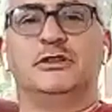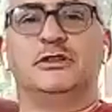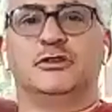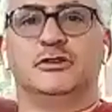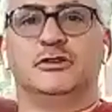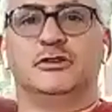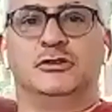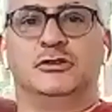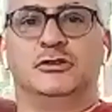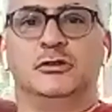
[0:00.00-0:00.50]

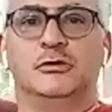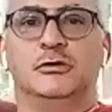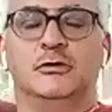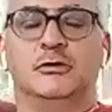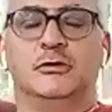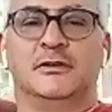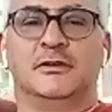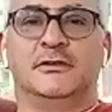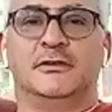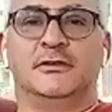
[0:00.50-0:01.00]
do
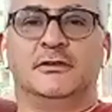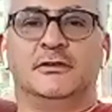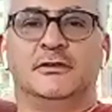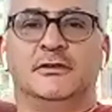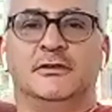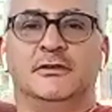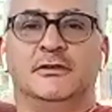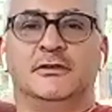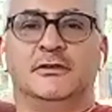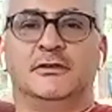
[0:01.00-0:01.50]

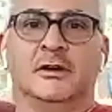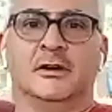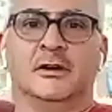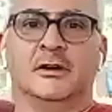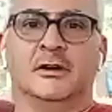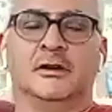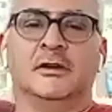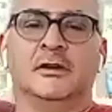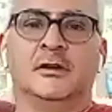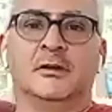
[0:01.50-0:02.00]

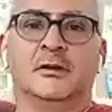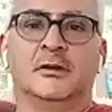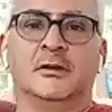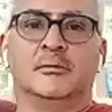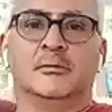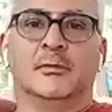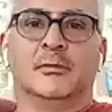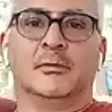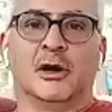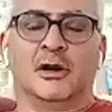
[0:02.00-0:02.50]
the
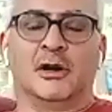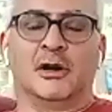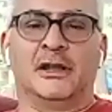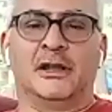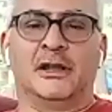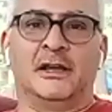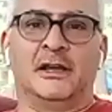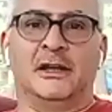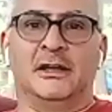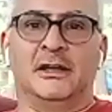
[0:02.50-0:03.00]

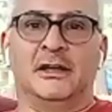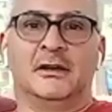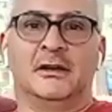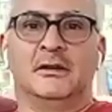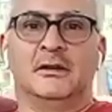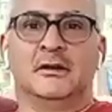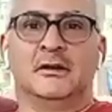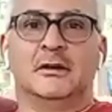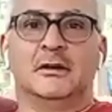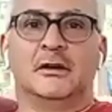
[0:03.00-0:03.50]
Marty
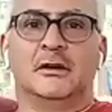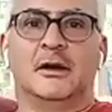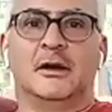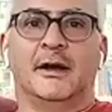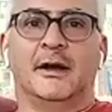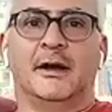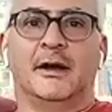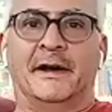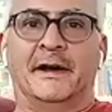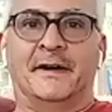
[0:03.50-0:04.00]

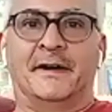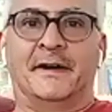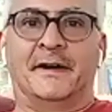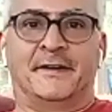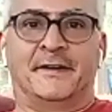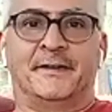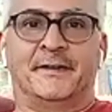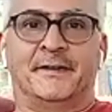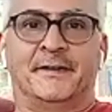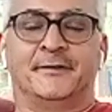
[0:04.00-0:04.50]

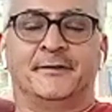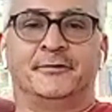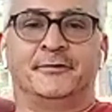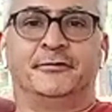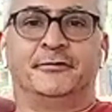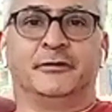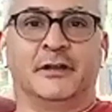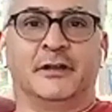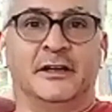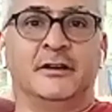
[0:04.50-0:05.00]

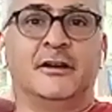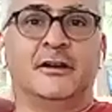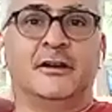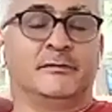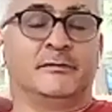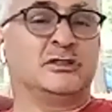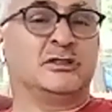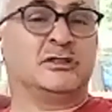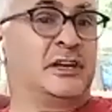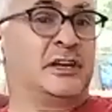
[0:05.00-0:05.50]
Flynn
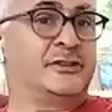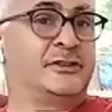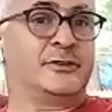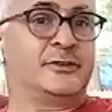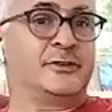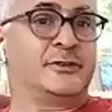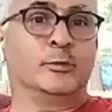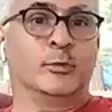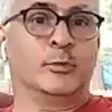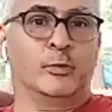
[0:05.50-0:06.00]

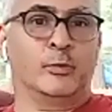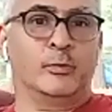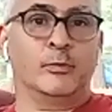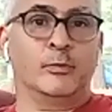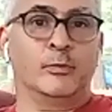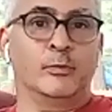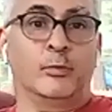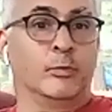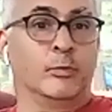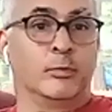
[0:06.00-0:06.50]
conversation
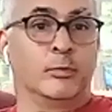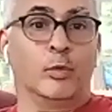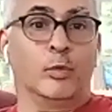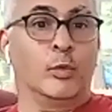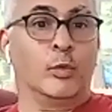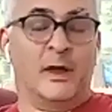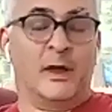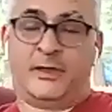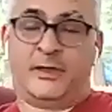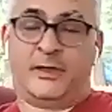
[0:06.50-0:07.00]

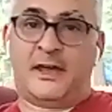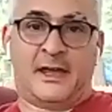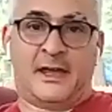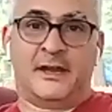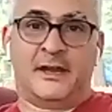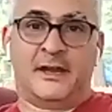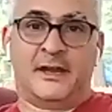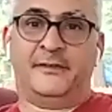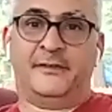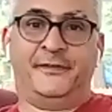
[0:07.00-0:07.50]
with
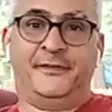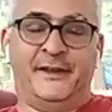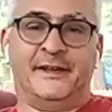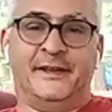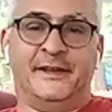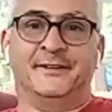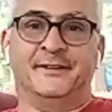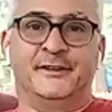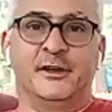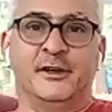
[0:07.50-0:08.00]
Ken, if he
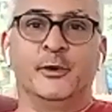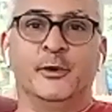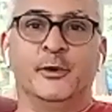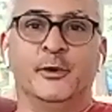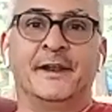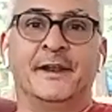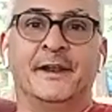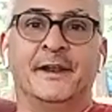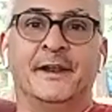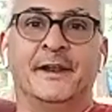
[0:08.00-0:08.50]
can do
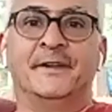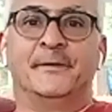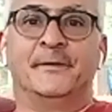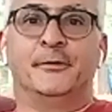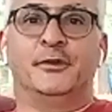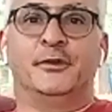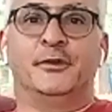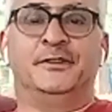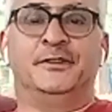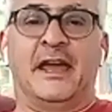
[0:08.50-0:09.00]
it,
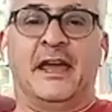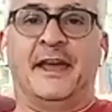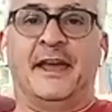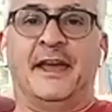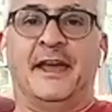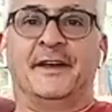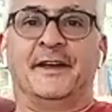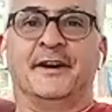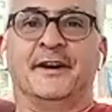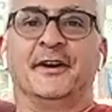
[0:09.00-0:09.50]
the
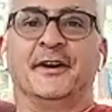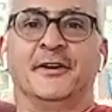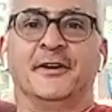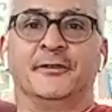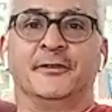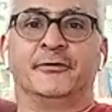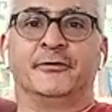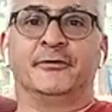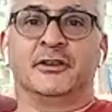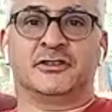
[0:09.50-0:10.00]
day
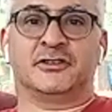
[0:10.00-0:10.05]
of the